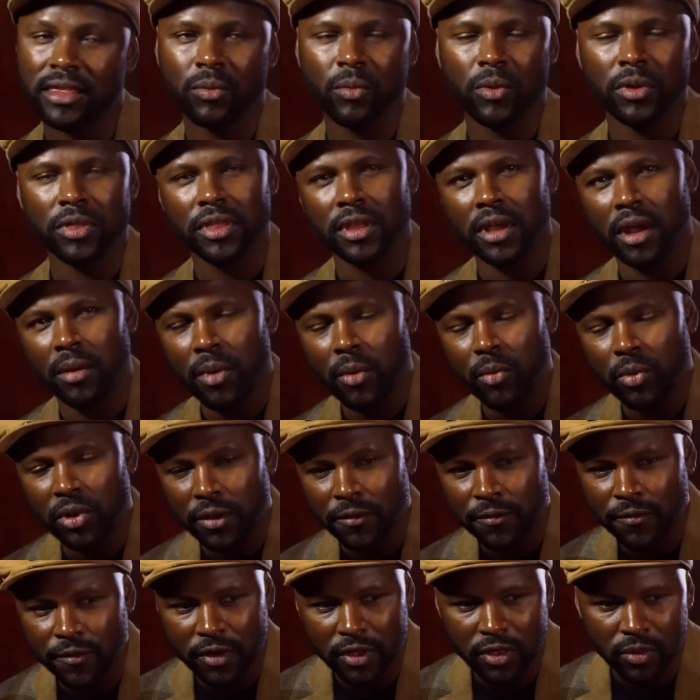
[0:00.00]
the one thing I remember when
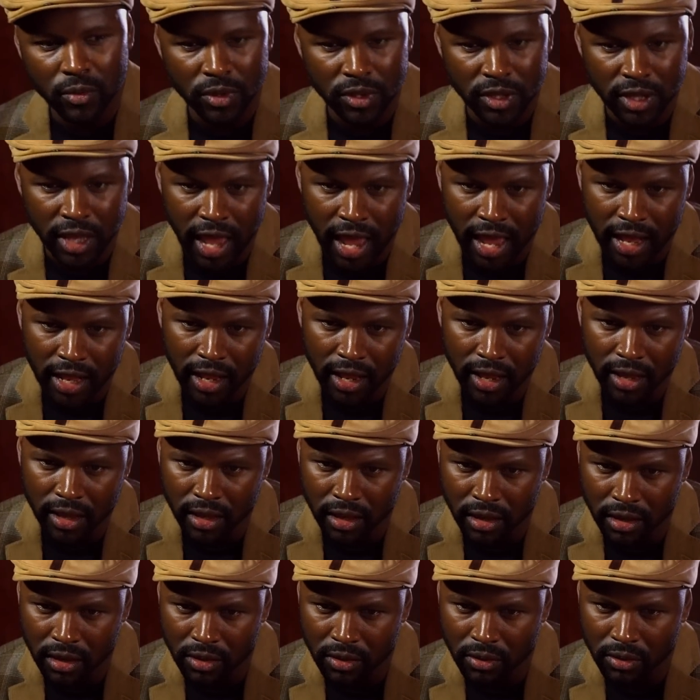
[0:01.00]
I first went to
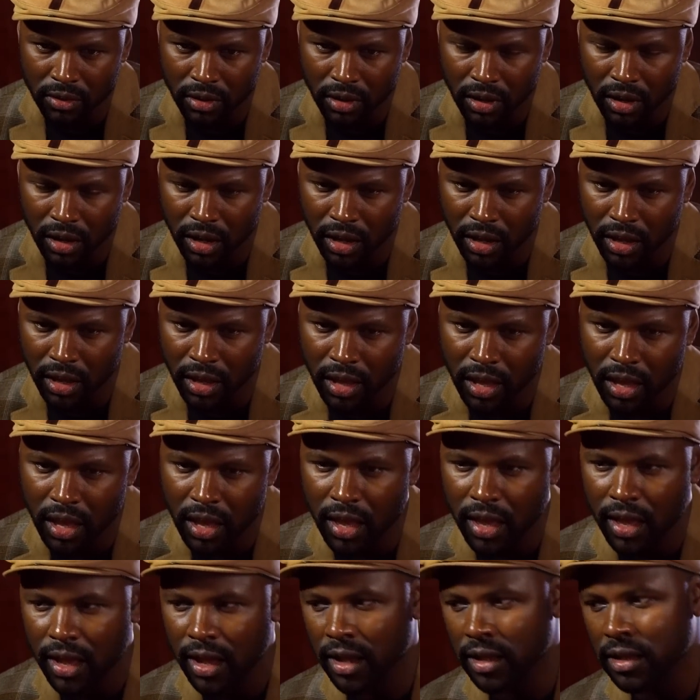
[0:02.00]
LA, right?
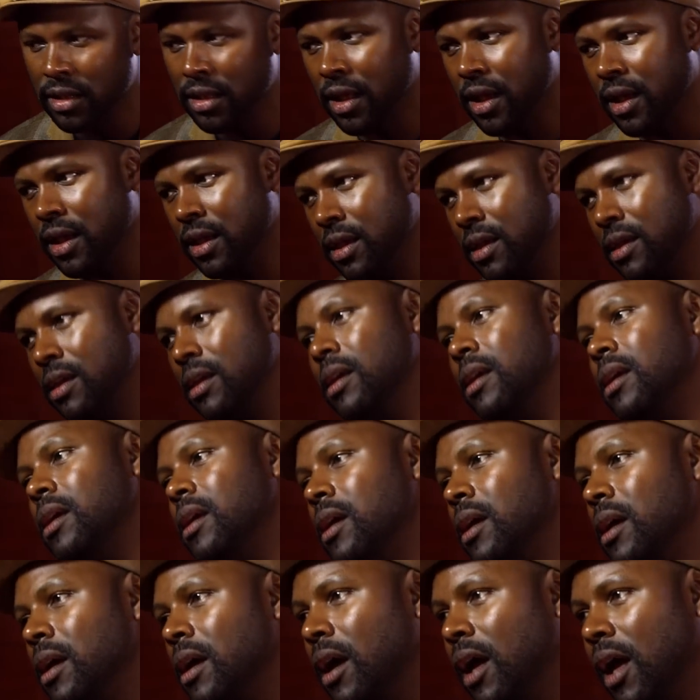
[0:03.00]
And
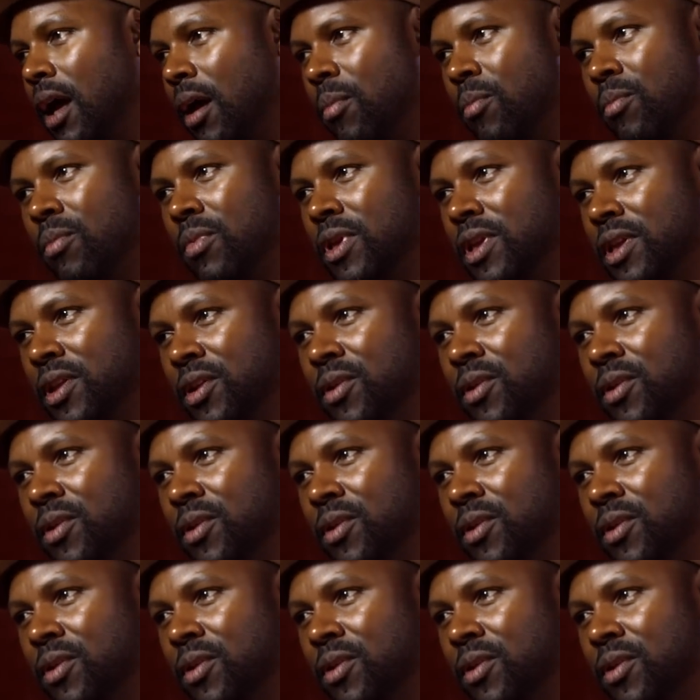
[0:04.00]
I'm,